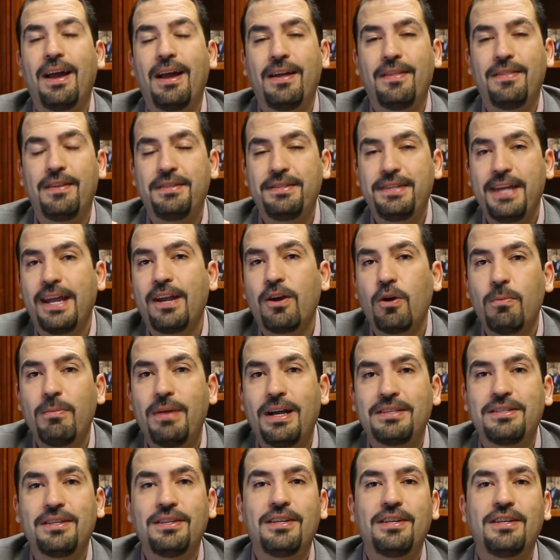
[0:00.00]
the take-home
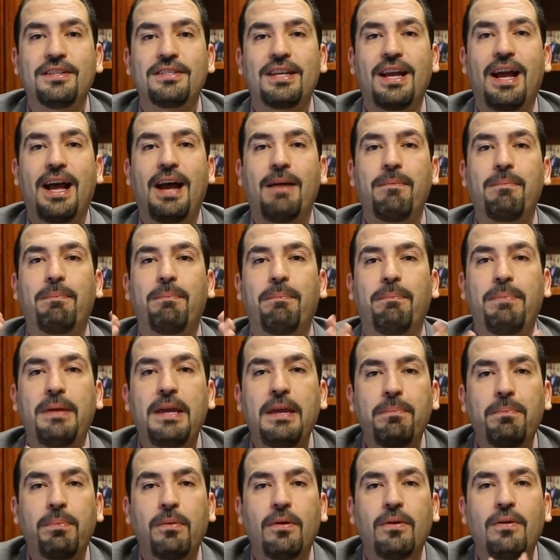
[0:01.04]
message is,
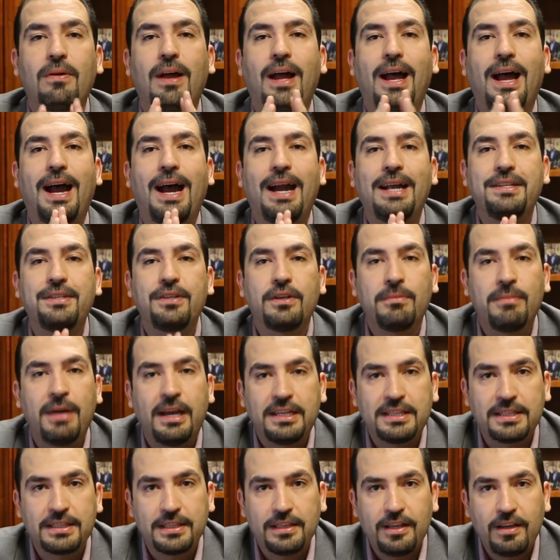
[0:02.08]
people, I tell my
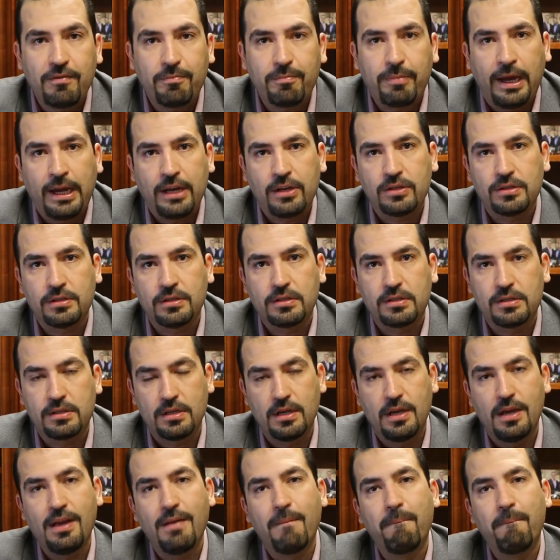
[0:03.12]
sleeve patients,